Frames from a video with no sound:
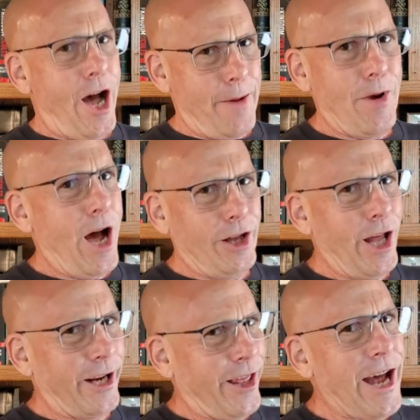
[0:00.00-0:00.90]
I'm not
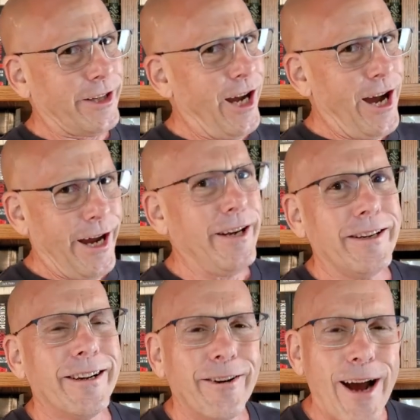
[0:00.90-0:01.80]
like that
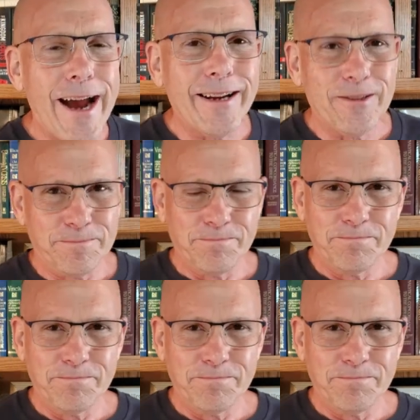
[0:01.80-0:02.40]
guy, right?